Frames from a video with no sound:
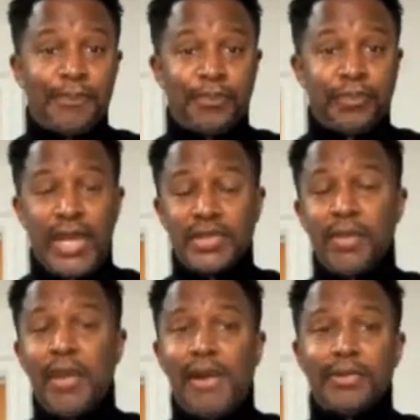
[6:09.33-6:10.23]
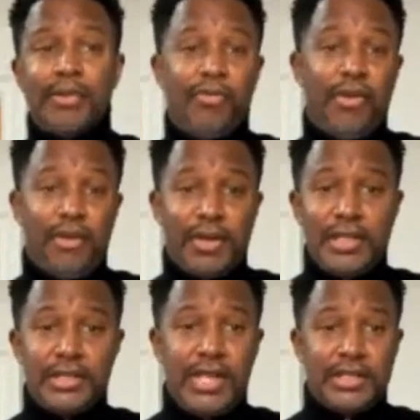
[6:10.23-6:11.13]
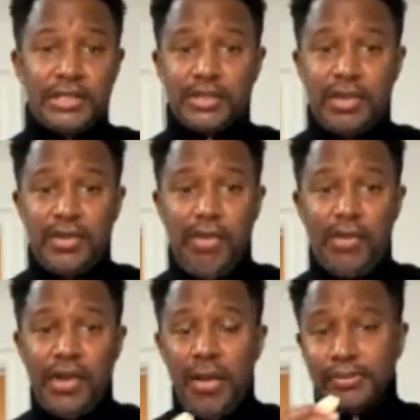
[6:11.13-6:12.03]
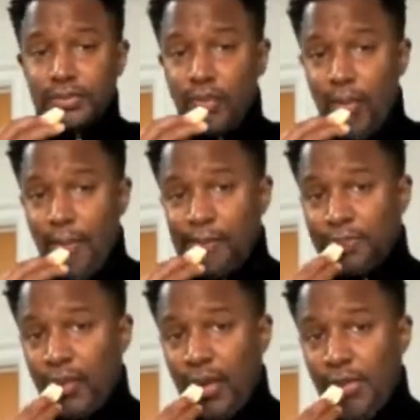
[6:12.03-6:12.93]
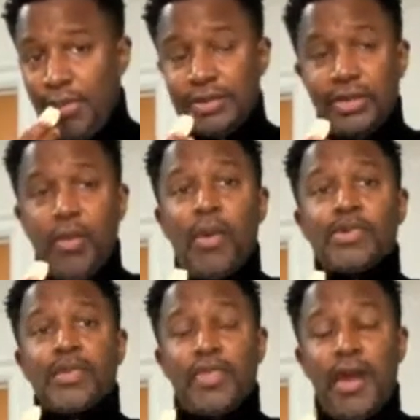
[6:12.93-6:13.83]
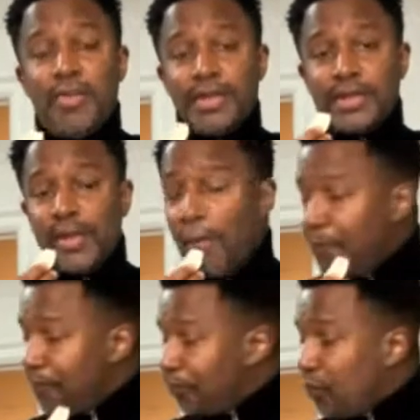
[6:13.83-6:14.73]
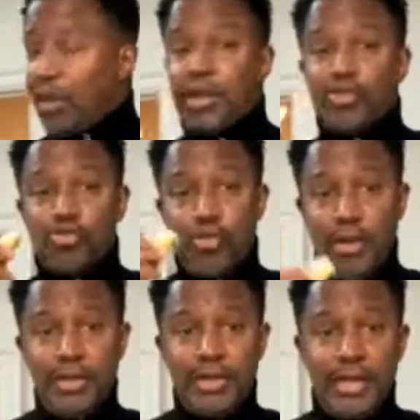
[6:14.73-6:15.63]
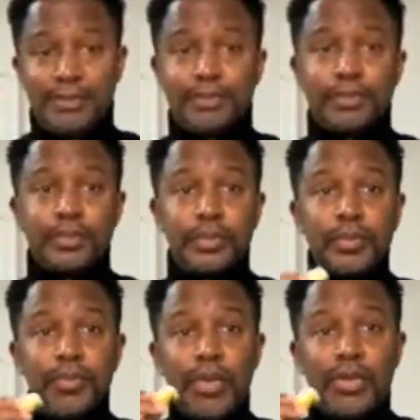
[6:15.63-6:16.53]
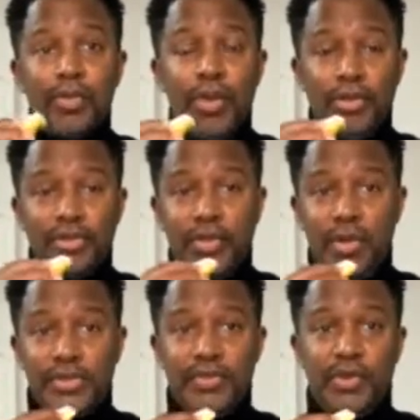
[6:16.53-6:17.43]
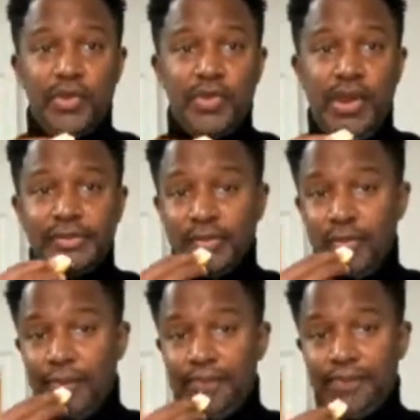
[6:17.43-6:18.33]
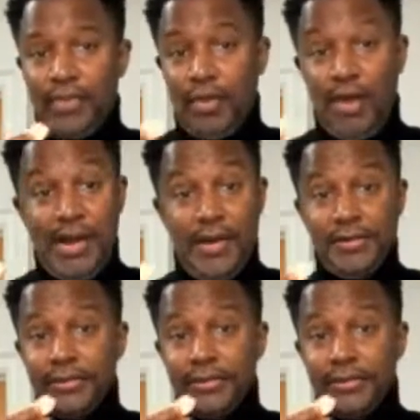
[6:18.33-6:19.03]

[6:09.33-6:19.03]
Now, sometimes people feel crazy, and that's just on them. But you don't want your therapist contributing to those thoughts of yourself. Right on?